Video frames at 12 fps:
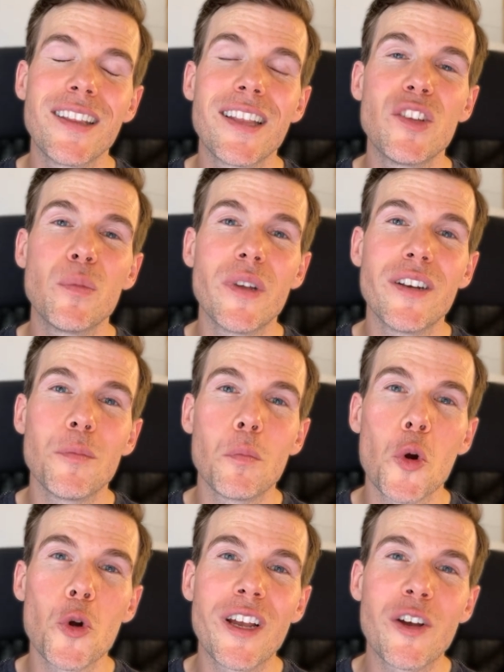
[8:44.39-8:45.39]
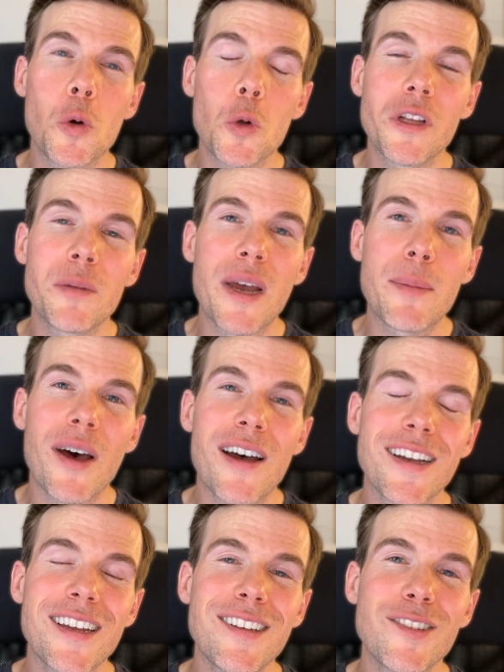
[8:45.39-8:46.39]
That's been burning a hole in my
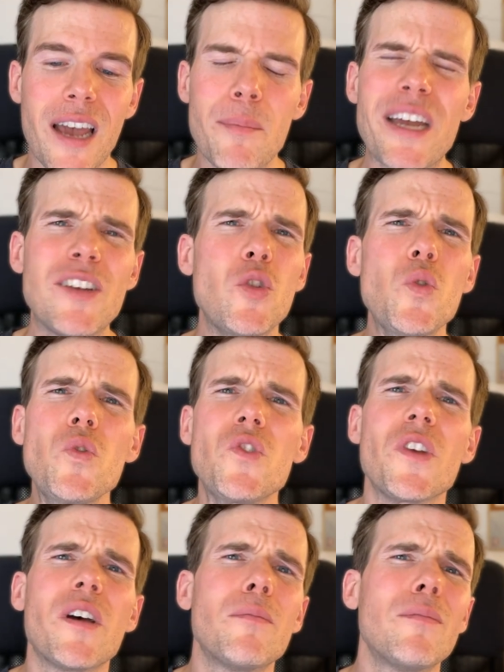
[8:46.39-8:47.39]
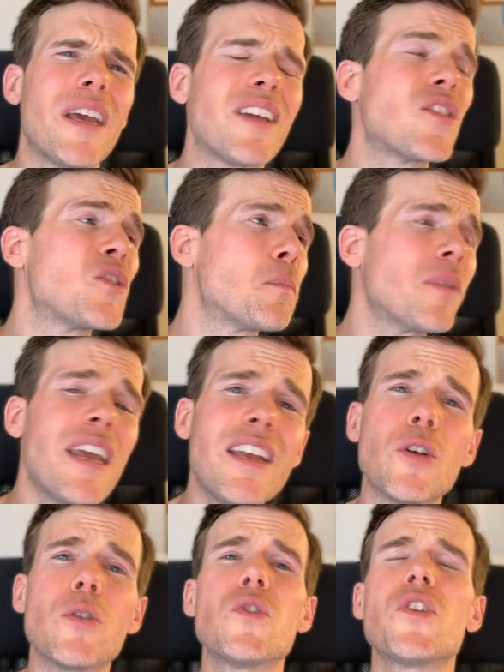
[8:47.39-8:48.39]
pocket. I might do some
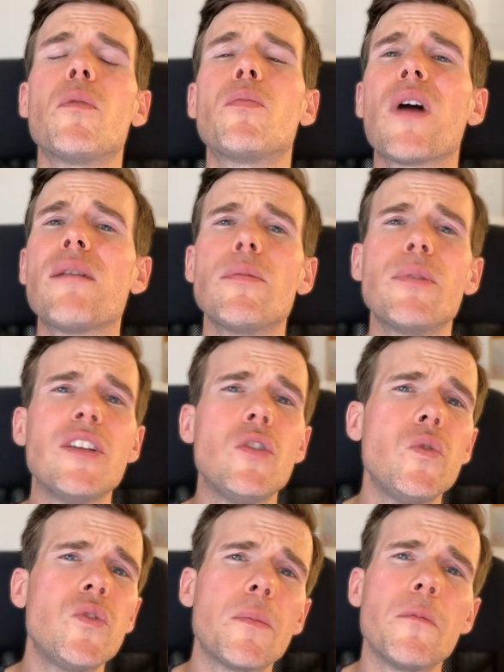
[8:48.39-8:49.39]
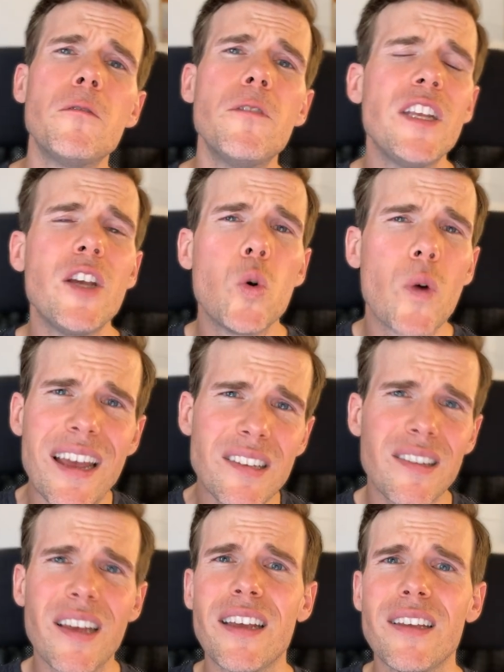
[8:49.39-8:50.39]
explainers. I'll probably do some video
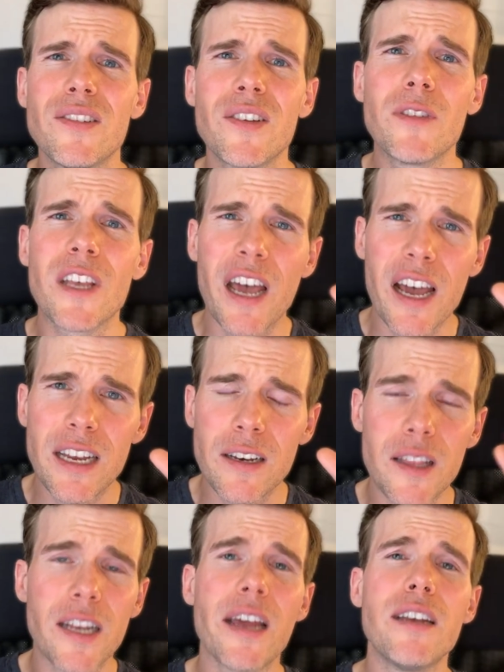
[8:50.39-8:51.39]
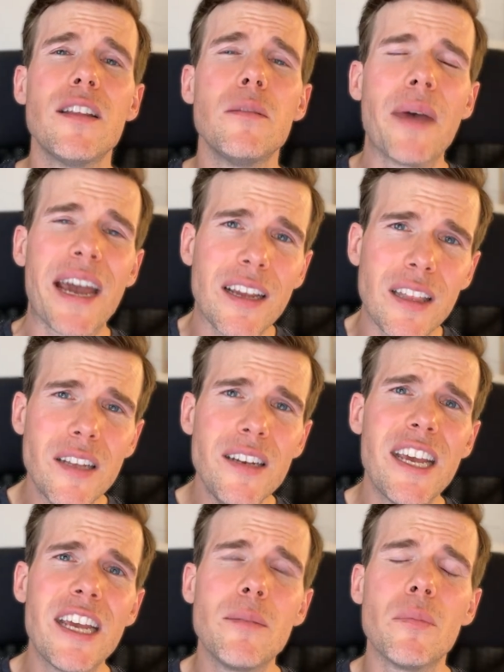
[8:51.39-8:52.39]
essays of the kind that I did back in the
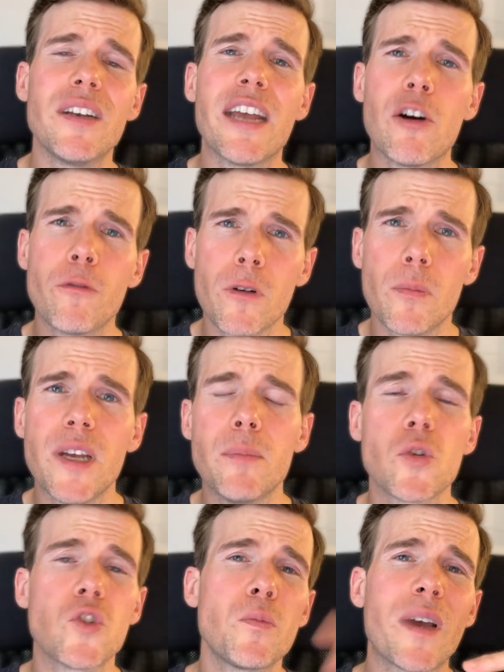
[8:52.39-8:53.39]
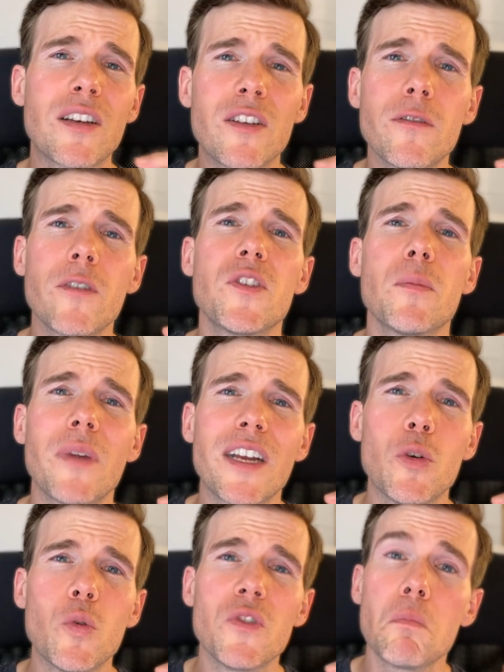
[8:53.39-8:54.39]
day, but now from a perspective of
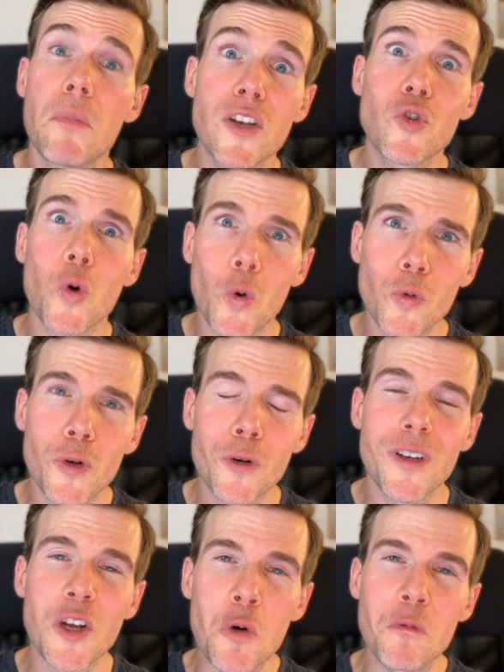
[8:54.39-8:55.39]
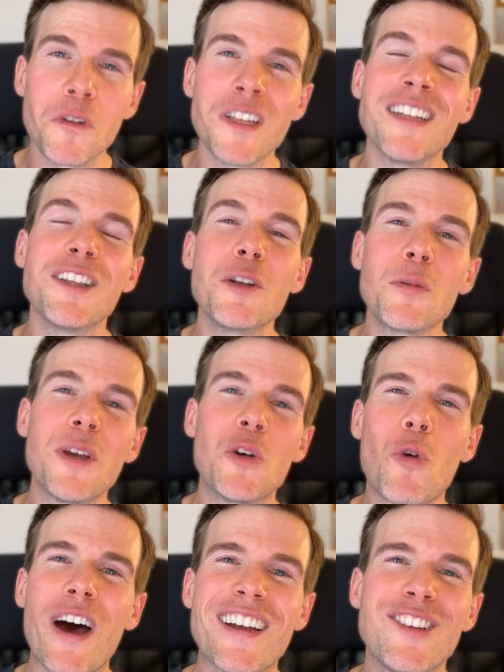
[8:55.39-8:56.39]
somebody who is much older and hopefully a little
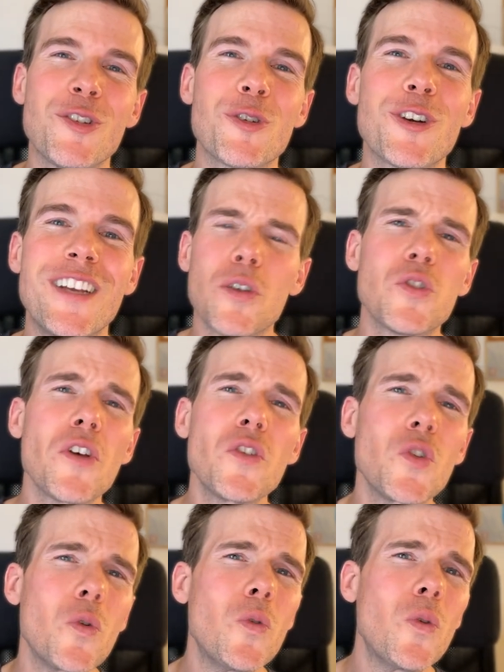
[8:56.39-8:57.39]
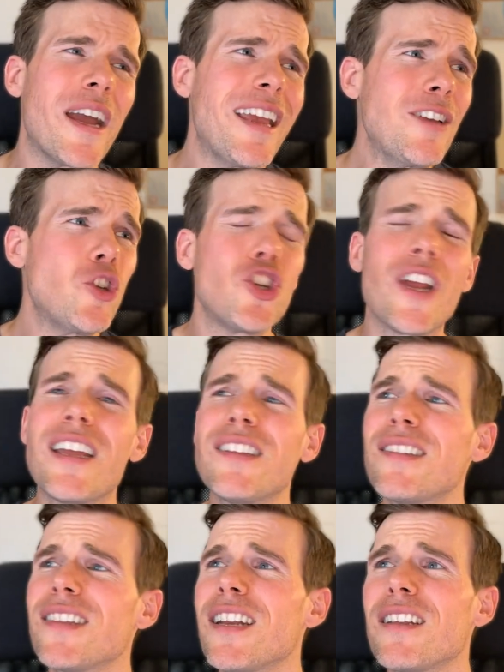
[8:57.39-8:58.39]
bit wiser. There's also a
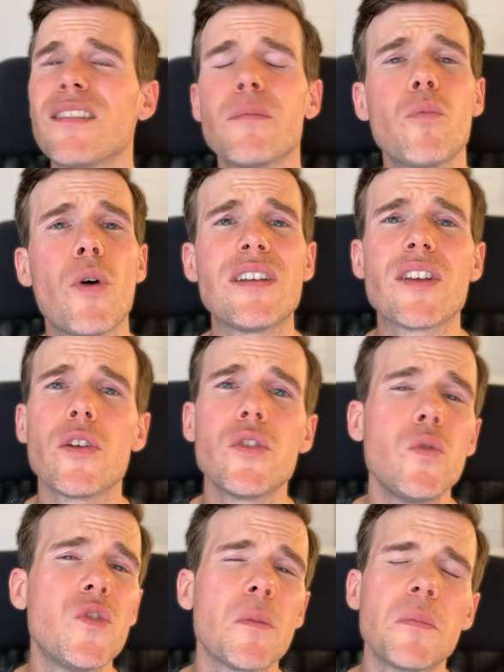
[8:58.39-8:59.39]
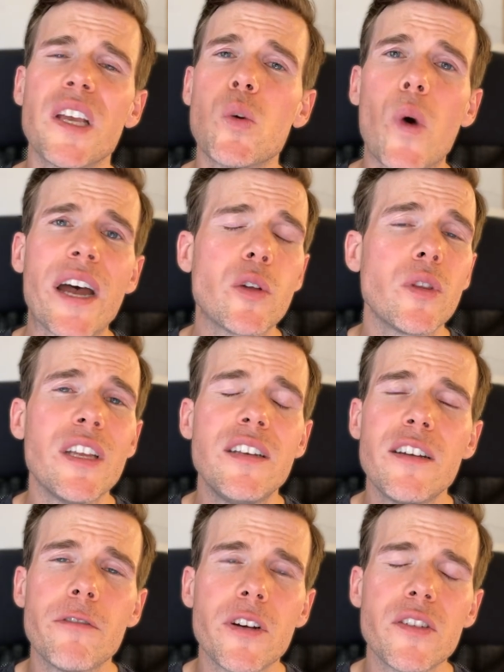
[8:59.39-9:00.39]
chance that at some point I'll do something wildly
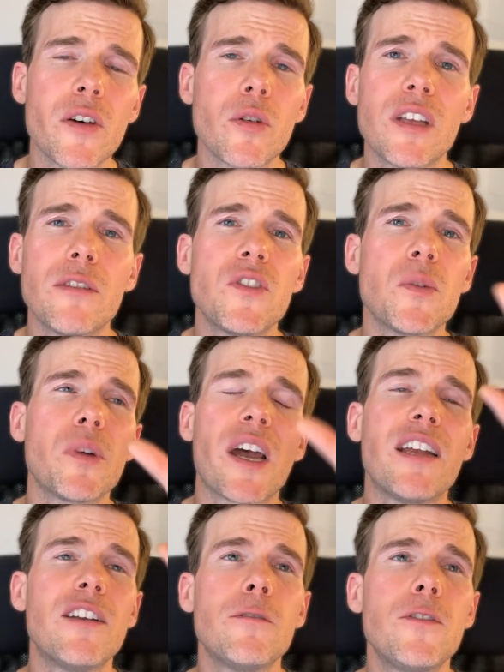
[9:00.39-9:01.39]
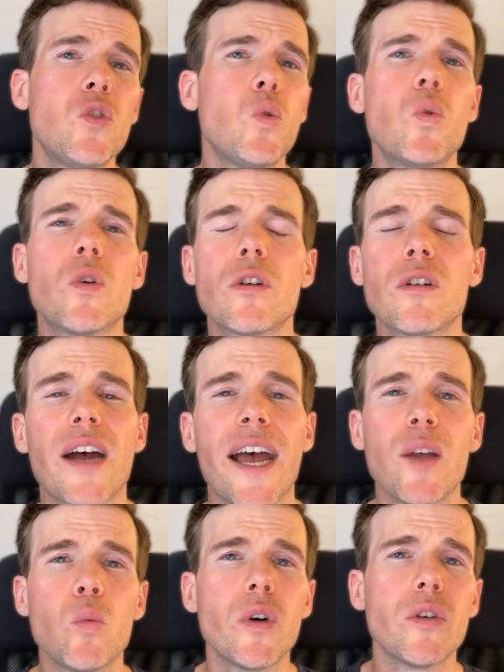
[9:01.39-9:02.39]
different. I'll give some kind of tour.
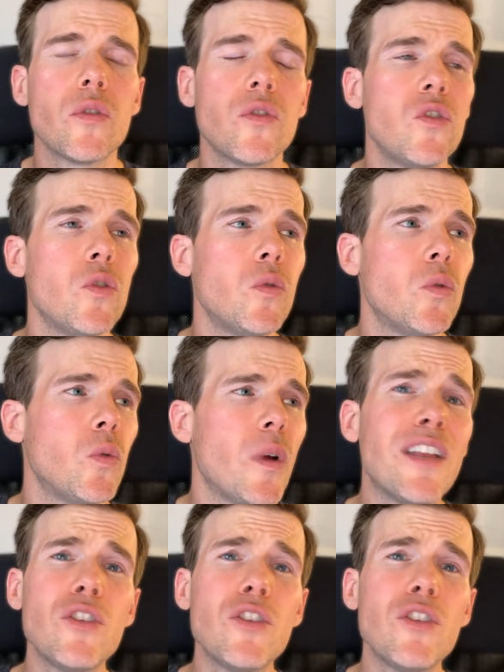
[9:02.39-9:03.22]
I will do